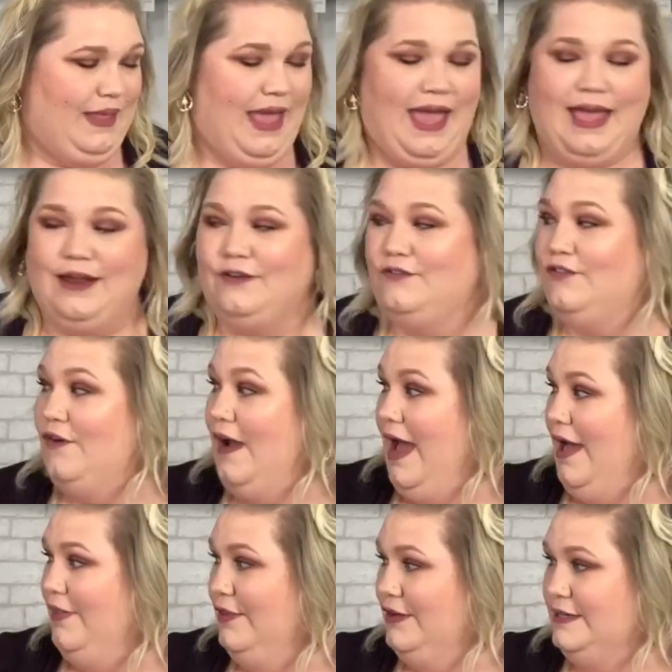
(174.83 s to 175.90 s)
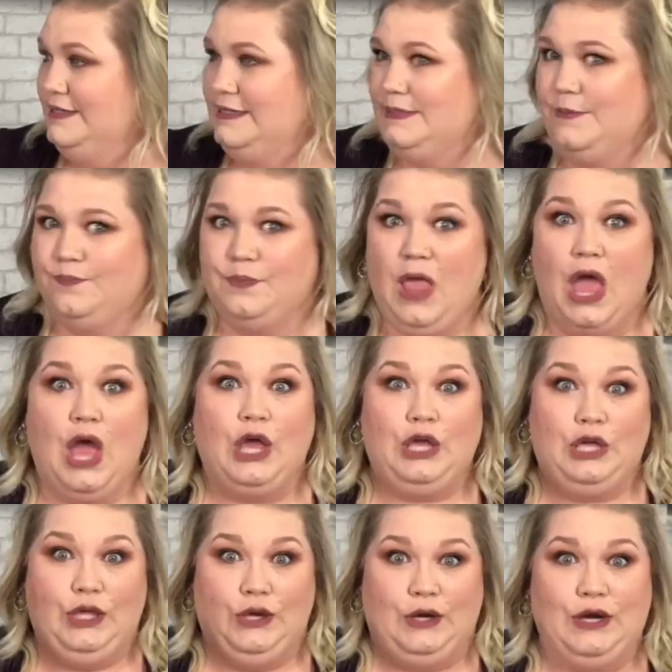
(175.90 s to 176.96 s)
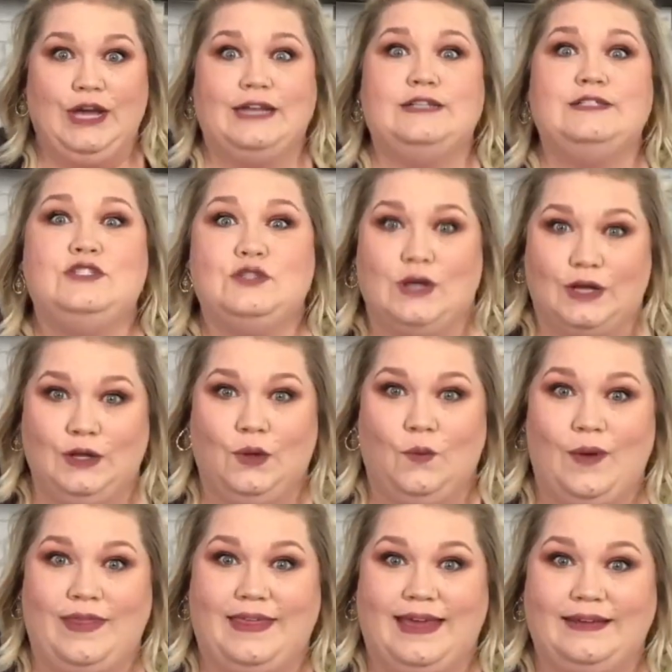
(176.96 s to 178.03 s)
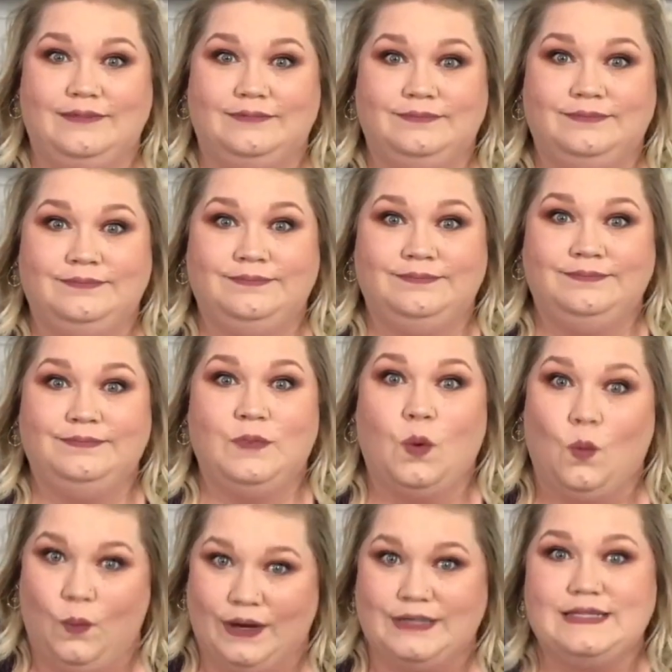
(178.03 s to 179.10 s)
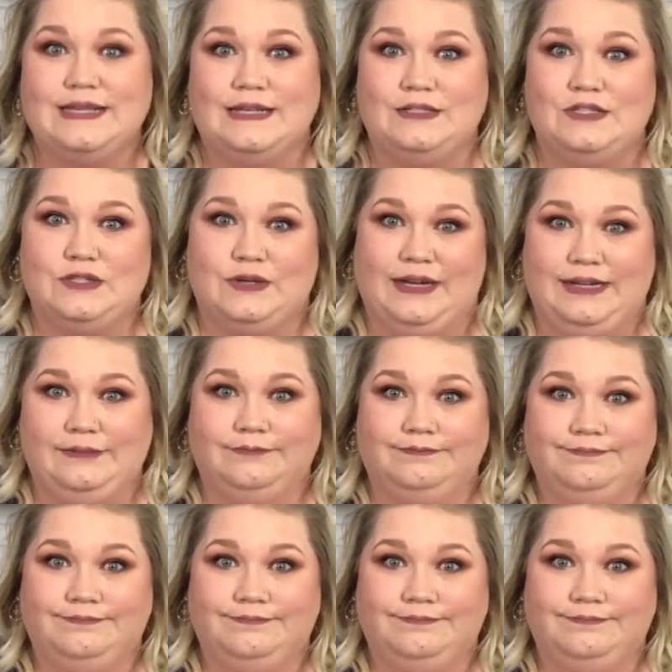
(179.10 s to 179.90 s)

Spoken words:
and for others, you're going to struggle with it. Wear sunscreen.